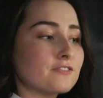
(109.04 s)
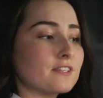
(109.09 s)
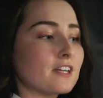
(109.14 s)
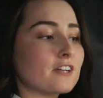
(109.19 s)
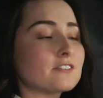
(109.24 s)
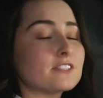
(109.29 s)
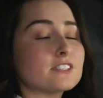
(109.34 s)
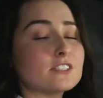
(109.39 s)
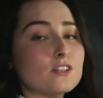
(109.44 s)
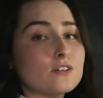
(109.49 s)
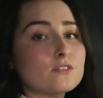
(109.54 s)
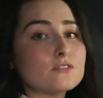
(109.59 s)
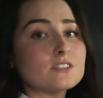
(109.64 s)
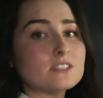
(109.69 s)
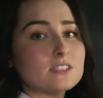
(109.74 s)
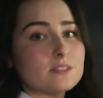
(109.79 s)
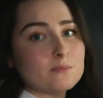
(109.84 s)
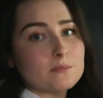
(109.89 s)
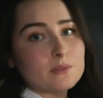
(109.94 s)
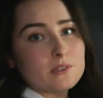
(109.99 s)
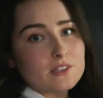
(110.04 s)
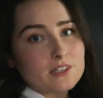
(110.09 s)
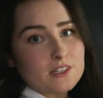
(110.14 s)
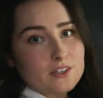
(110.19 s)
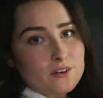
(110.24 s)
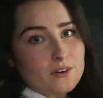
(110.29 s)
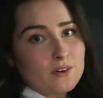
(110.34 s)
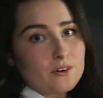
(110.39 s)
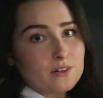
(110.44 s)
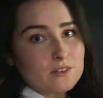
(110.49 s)
there is no symbol at
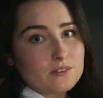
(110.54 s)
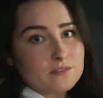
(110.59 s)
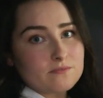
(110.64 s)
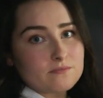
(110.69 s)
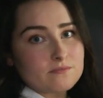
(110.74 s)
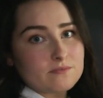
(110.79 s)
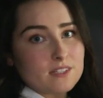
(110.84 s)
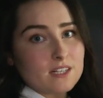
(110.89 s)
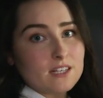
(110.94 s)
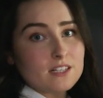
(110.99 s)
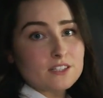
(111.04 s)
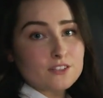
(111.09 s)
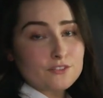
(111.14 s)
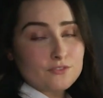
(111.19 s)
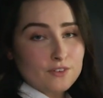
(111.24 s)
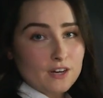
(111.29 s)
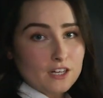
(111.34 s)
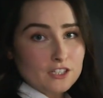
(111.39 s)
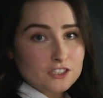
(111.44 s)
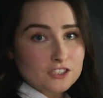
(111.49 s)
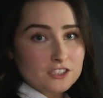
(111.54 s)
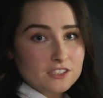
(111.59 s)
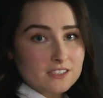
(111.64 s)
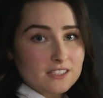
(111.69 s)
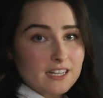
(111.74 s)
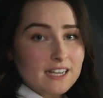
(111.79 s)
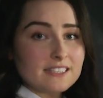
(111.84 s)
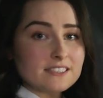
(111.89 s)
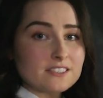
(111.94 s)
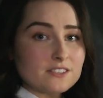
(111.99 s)
all, the function
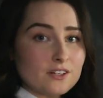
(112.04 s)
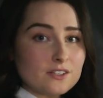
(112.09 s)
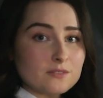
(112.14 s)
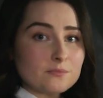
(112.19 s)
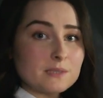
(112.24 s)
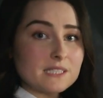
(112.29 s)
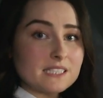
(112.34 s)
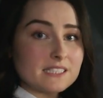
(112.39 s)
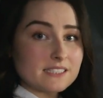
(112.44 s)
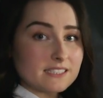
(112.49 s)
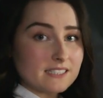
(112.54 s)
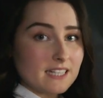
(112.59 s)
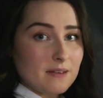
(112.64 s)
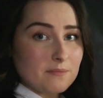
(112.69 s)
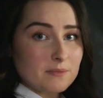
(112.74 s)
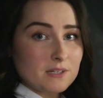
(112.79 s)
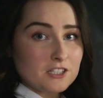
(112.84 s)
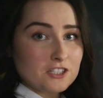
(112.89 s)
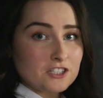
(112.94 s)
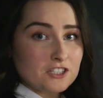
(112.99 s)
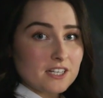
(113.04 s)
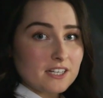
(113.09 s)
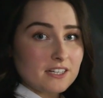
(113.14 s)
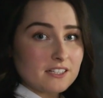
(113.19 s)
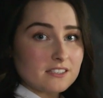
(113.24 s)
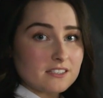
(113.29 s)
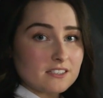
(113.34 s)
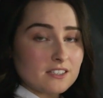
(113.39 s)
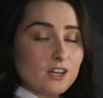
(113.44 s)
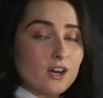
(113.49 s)
has not been established
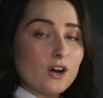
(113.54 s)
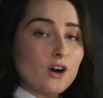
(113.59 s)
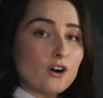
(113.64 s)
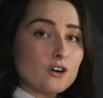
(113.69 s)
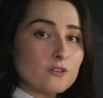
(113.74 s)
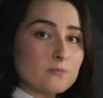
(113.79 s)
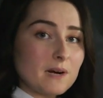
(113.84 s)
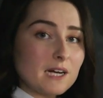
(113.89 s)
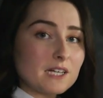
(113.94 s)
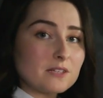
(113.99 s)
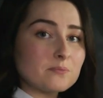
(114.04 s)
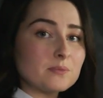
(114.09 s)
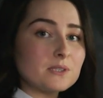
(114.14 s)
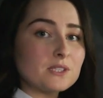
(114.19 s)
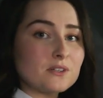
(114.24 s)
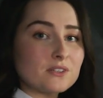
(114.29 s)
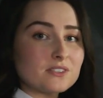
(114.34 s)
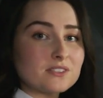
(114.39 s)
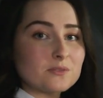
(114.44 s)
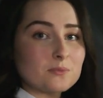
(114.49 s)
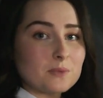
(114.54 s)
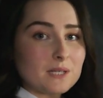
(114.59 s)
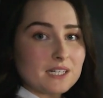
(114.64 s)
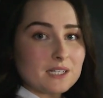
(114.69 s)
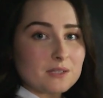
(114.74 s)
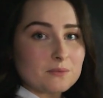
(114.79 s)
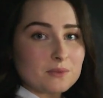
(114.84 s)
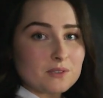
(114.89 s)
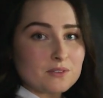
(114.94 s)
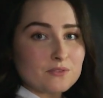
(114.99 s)
yet or might be not
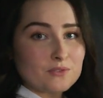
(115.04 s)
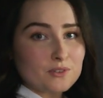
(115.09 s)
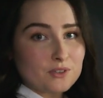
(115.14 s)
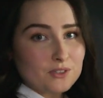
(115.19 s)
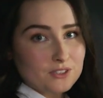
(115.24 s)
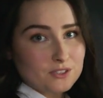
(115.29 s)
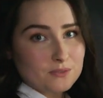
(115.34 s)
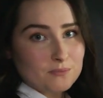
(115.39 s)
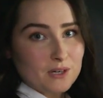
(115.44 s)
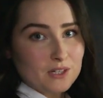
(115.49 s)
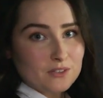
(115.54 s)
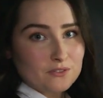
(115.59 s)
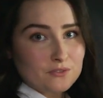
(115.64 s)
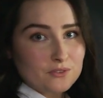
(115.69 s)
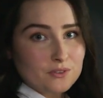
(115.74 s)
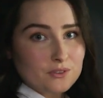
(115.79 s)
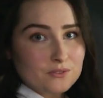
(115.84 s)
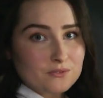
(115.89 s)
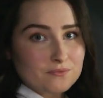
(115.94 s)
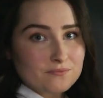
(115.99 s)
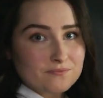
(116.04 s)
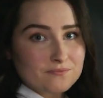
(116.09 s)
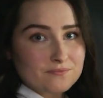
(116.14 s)
available for your smartphone.